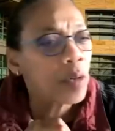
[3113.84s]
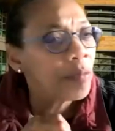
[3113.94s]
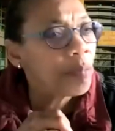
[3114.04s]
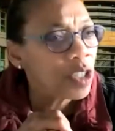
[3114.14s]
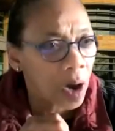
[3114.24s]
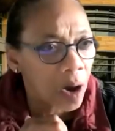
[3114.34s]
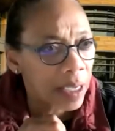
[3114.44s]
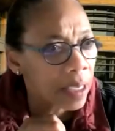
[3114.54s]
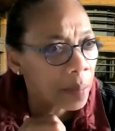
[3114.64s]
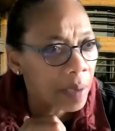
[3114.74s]
we've been
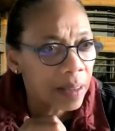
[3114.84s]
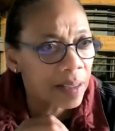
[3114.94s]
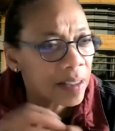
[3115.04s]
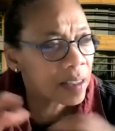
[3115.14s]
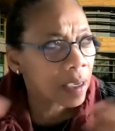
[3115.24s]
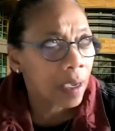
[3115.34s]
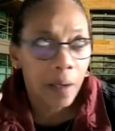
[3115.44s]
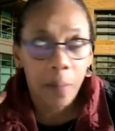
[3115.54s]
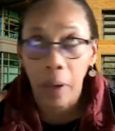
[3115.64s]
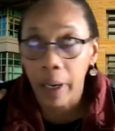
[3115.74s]
talking about this
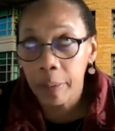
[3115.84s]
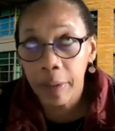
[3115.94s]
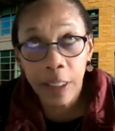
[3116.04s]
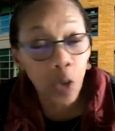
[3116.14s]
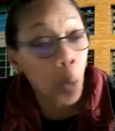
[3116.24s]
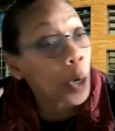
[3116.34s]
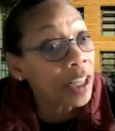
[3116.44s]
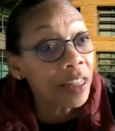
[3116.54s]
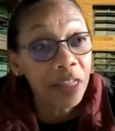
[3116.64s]
probably 20,